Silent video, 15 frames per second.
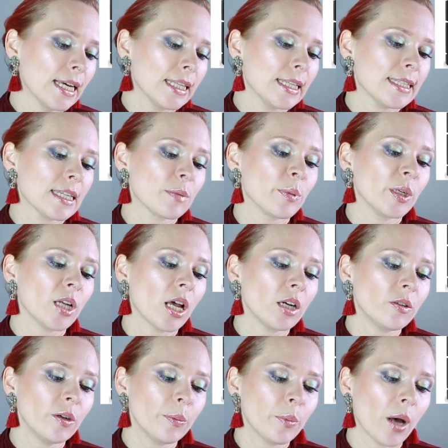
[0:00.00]
This is
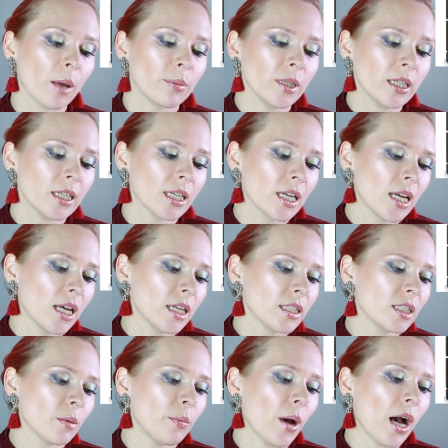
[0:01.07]
Banana Republic,
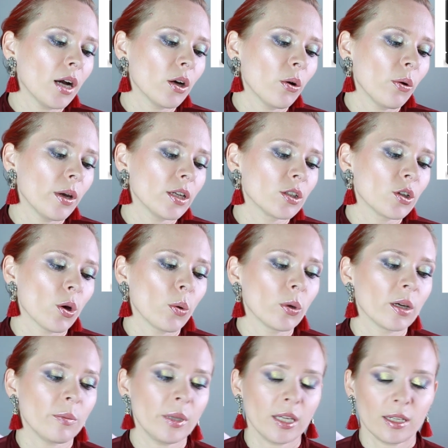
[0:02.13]
Tobacco and
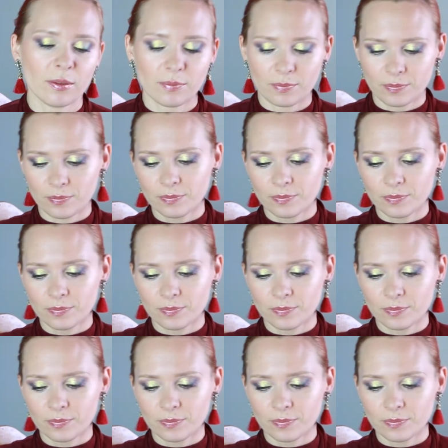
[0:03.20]
Tonka Bean.